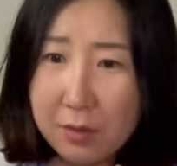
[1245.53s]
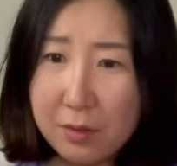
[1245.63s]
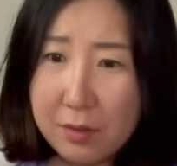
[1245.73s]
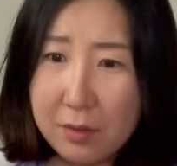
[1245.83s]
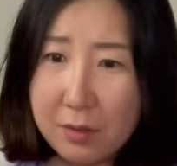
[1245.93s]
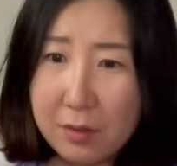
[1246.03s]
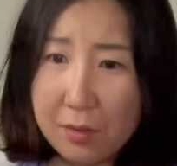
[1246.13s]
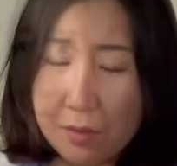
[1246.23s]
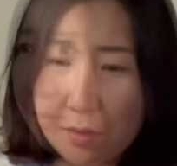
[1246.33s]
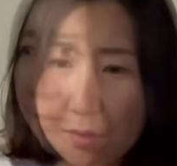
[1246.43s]

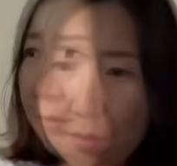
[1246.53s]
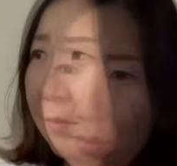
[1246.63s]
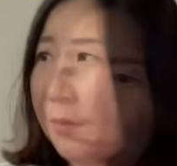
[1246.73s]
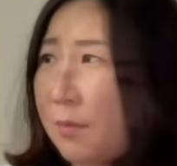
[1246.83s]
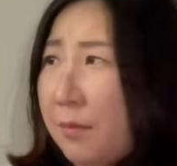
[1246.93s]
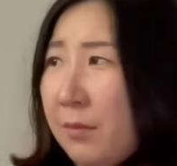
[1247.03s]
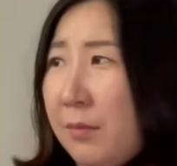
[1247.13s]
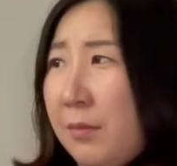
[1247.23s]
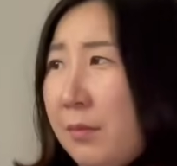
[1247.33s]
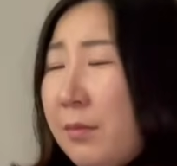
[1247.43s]

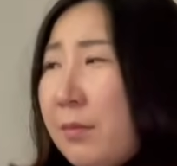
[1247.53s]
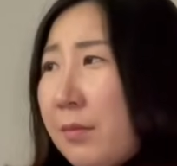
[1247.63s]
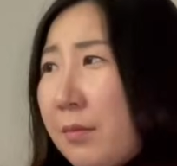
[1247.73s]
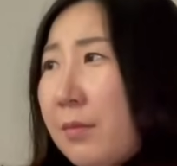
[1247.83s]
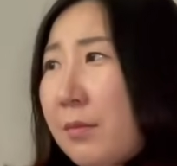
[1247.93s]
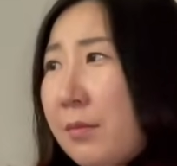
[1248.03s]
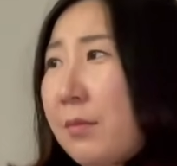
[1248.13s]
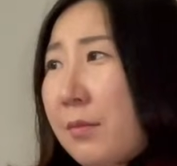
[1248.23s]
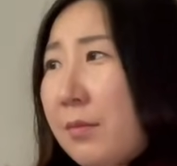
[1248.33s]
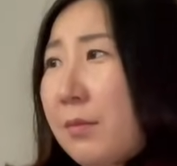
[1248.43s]

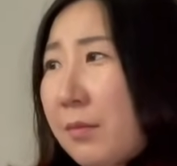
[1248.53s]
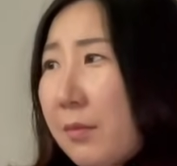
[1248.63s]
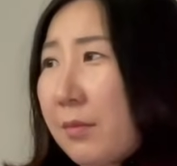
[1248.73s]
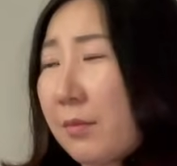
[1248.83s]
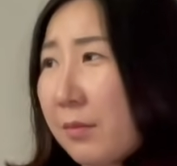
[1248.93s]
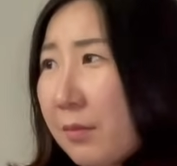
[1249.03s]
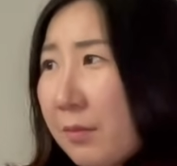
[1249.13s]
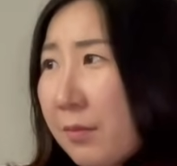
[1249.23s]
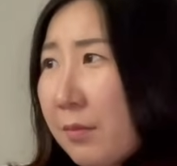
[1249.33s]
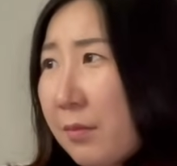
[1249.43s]

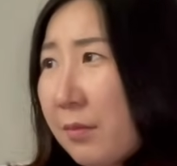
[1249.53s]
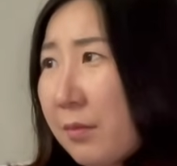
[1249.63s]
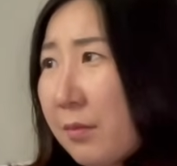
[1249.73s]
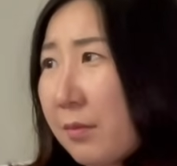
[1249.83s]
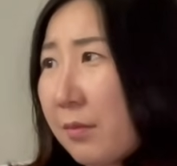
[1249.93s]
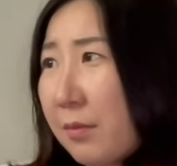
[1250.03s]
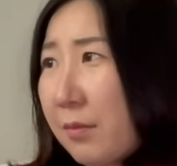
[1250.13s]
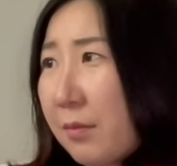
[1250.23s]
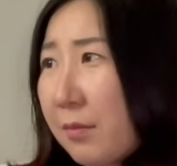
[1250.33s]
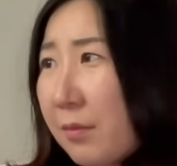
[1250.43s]

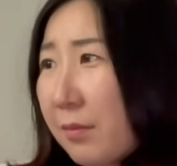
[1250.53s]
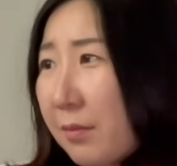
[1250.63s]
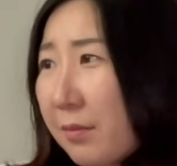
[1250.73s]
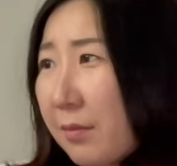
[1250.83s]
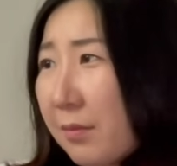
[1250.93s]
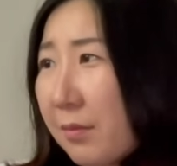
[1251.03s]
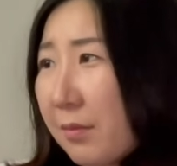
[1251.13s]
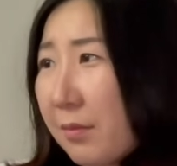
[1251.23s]
(not speaking)